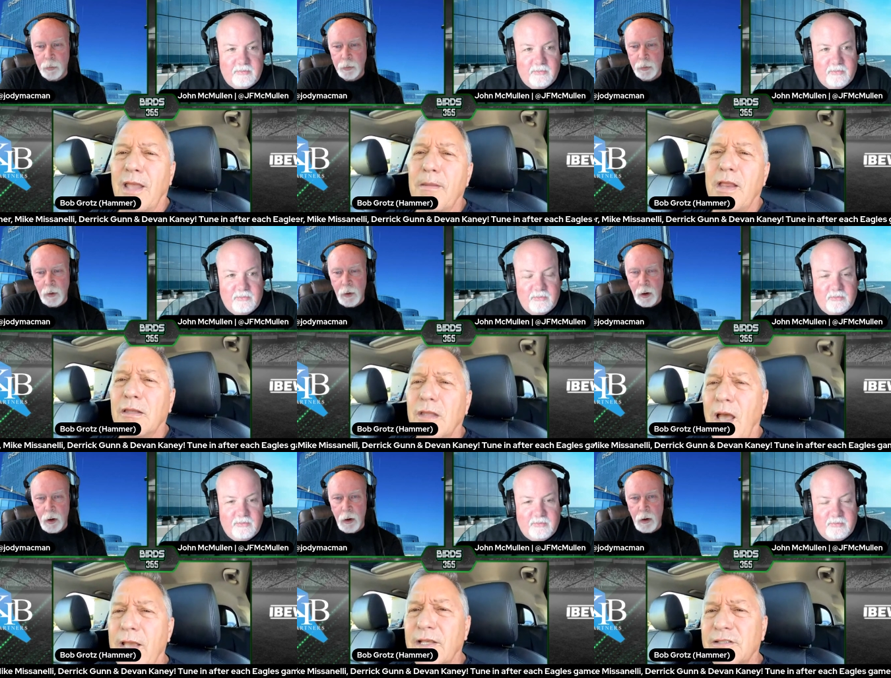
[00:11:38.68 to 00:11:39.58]
Speaker 1: and, and
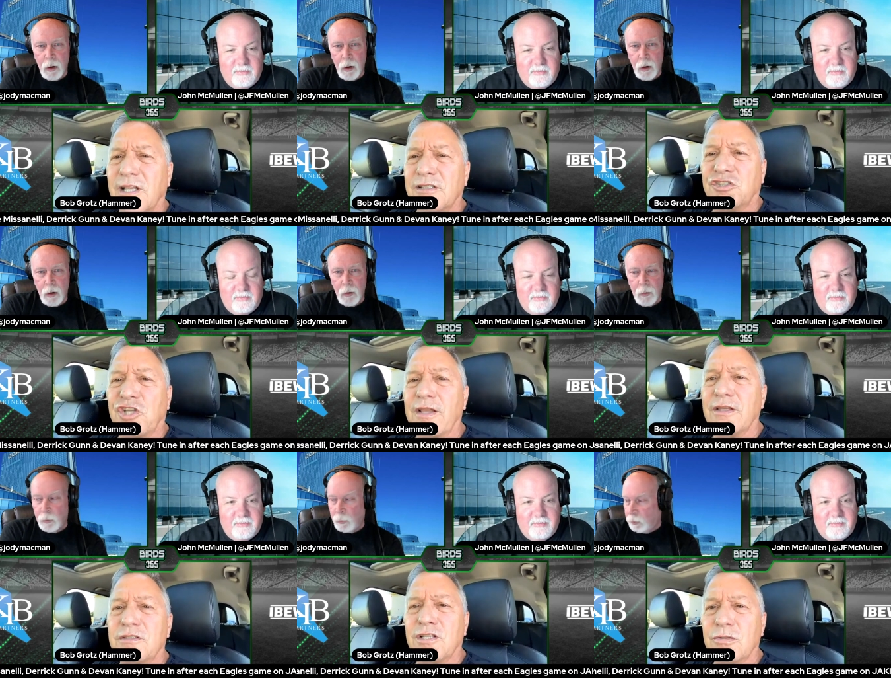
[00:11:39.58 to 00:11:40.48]
I guess that's
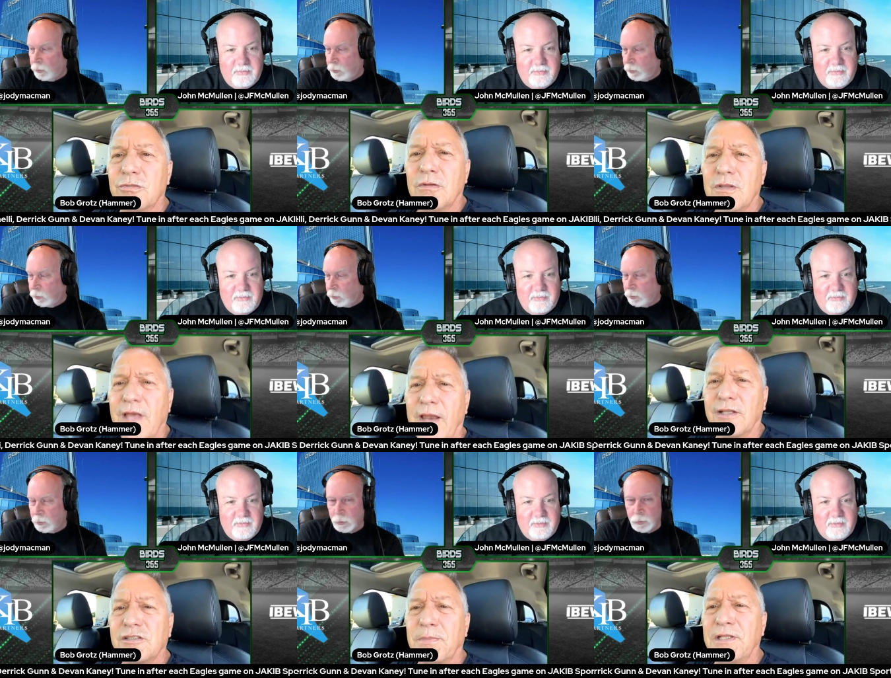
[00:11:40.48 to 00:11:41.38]
Jalen too. That
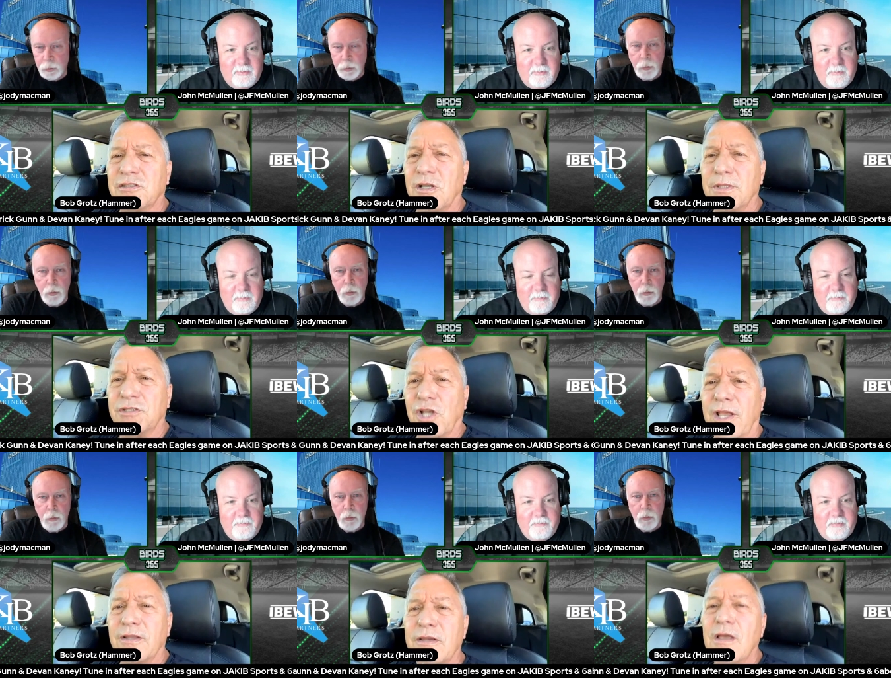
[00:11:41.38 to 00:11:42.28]
has to be some of
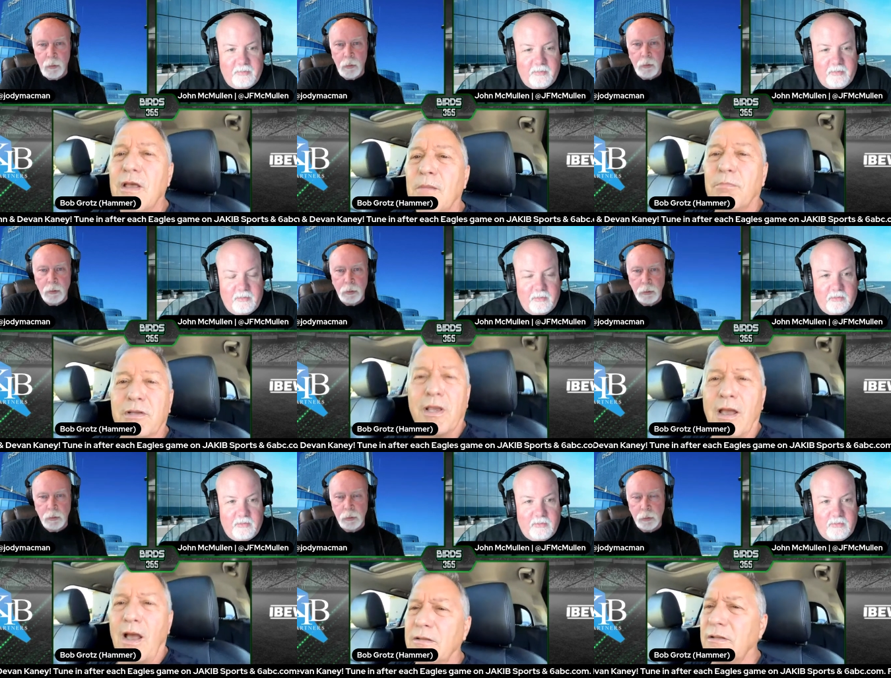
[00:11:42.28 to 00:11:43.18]
Jalen. But yeah,
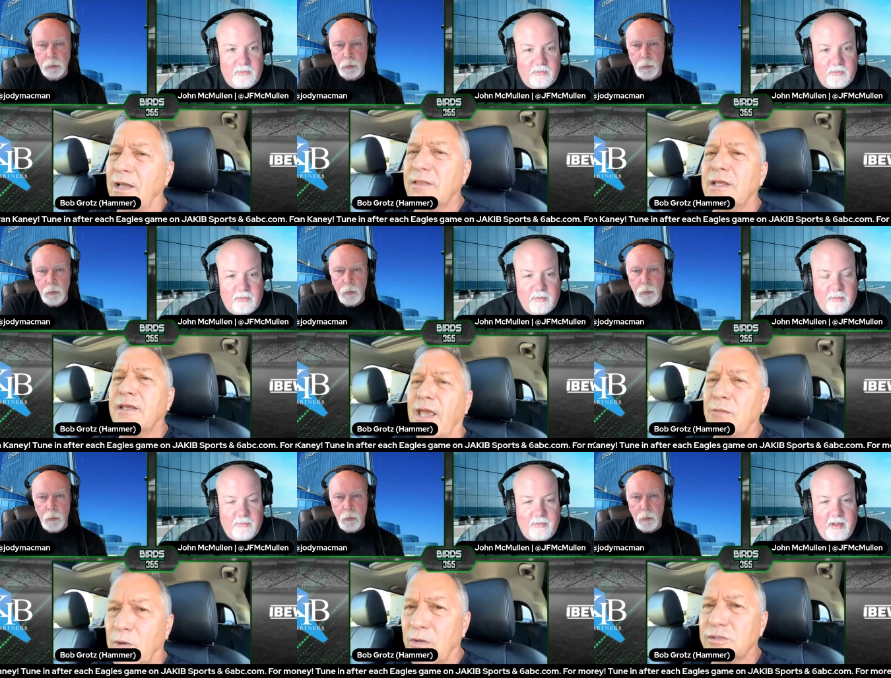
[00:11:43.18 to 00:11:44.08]
I, I think
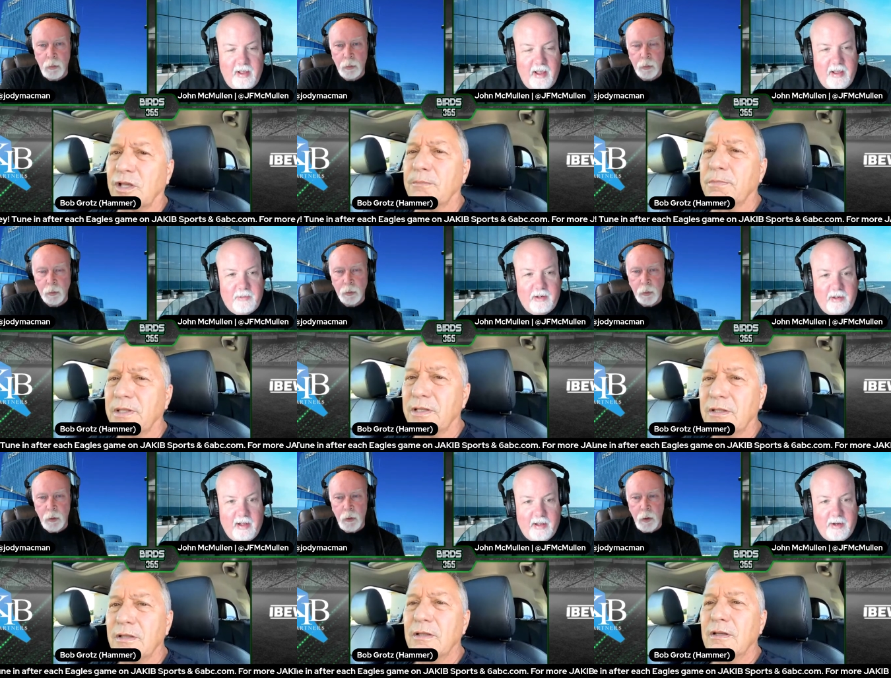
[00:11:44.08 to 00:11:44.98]
Gainwell. Hammer and
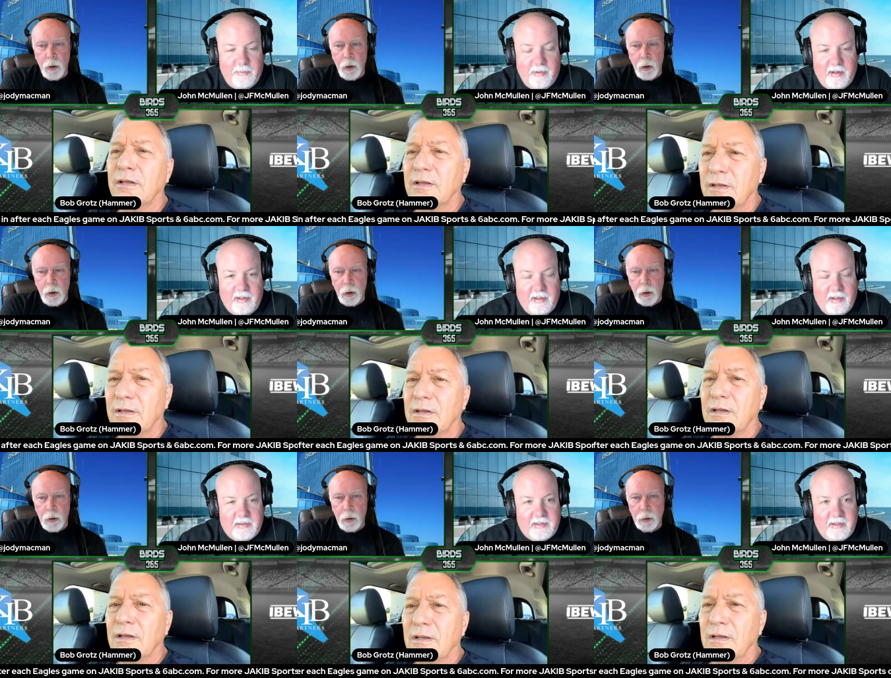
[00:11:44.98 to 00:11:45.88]
Speaker 2: I are butting
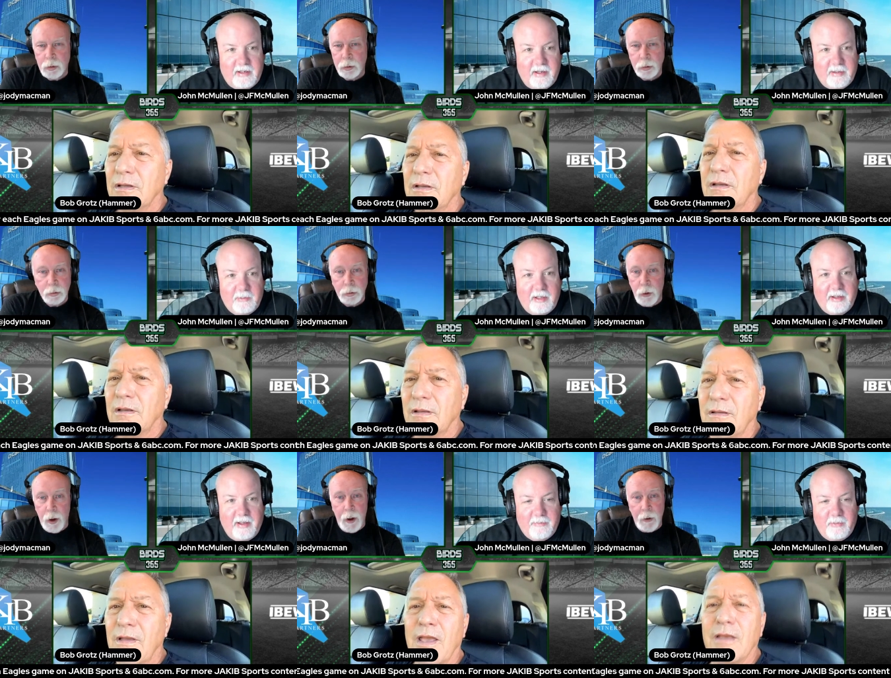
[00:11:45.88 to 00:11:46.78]
heads today. We
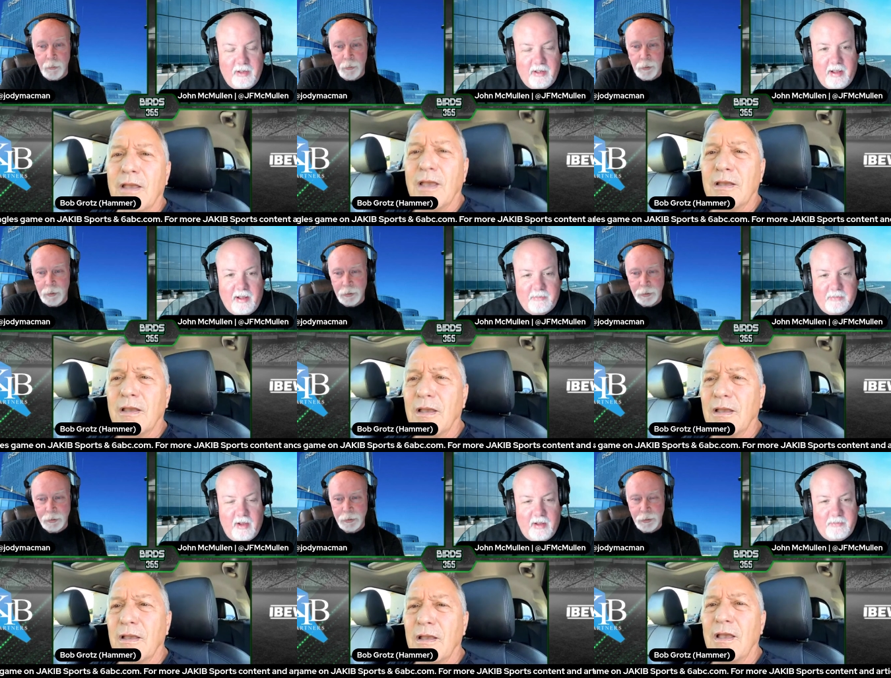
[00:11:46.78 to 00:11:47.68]
got yeah. we got
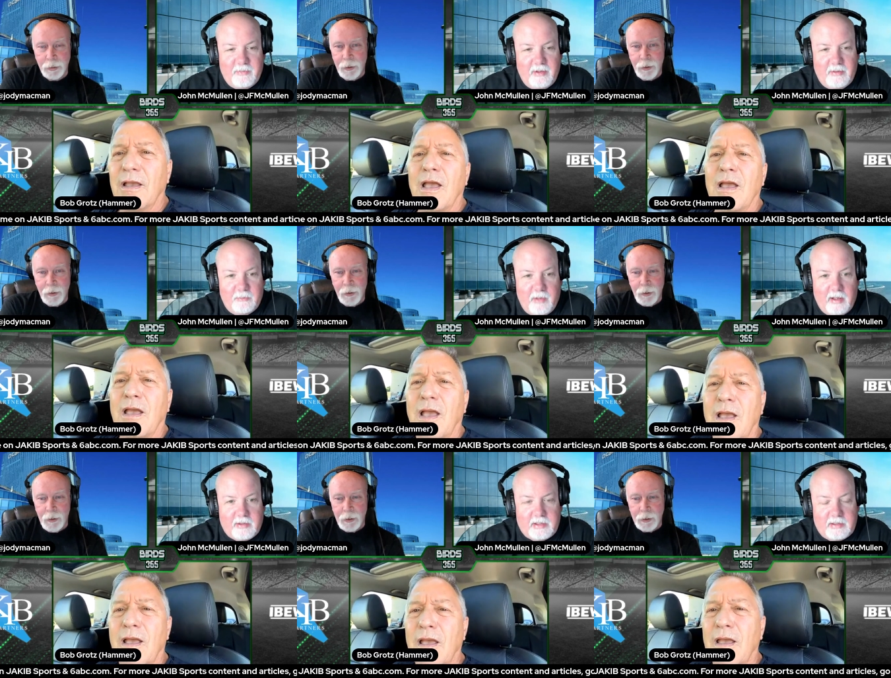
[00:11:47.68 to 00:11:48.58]
uh, it,
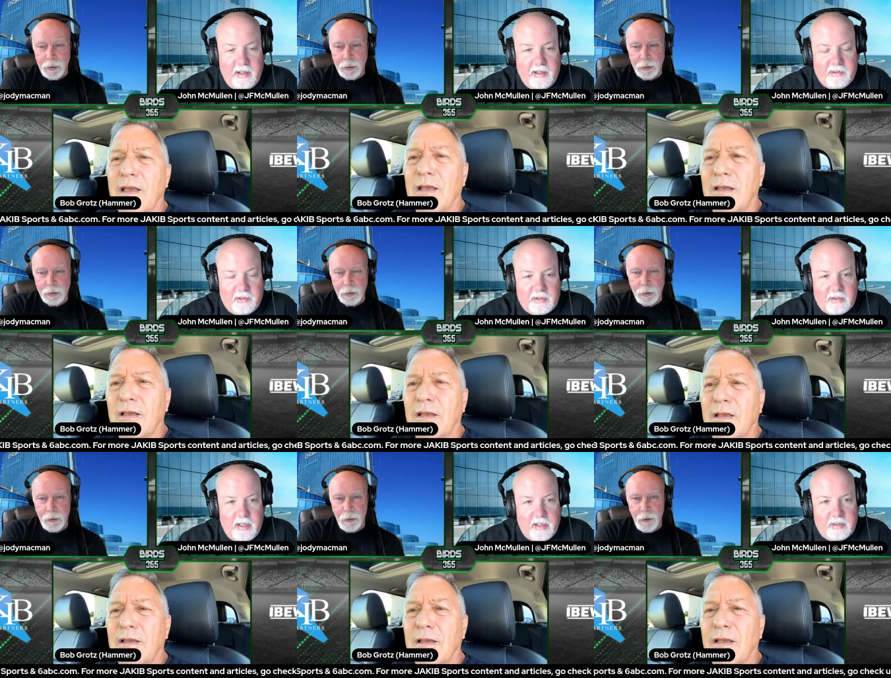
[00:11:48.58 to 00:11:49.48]
Miles Sanders
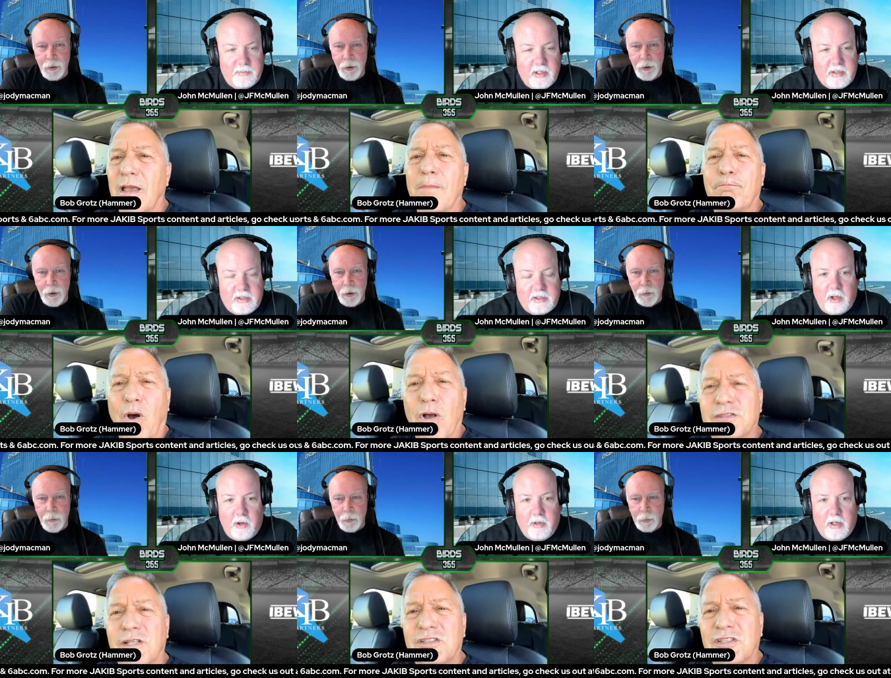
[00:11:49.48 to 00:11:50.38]
has been
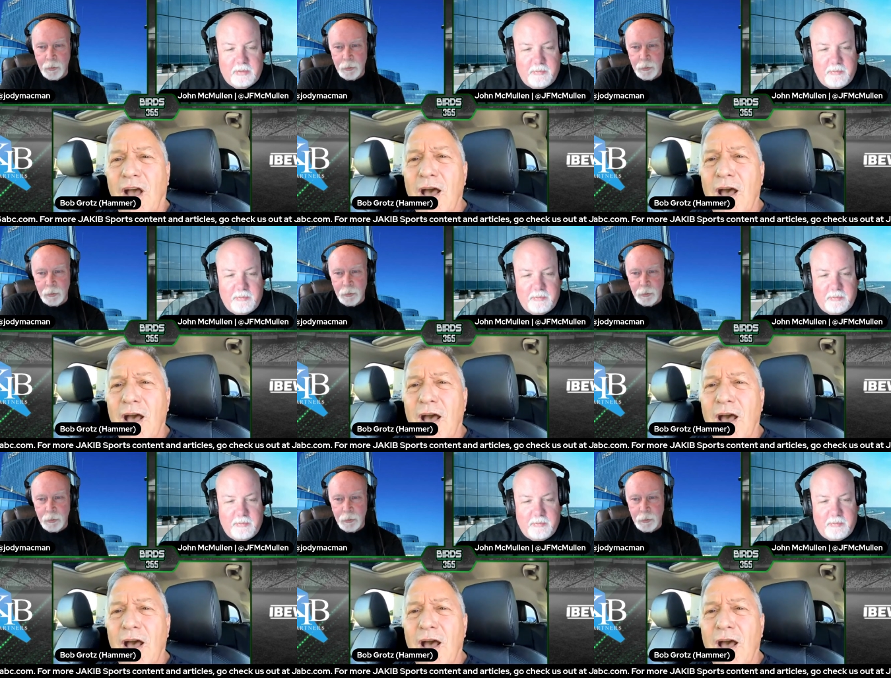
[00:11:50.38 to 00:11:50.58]
so much Scott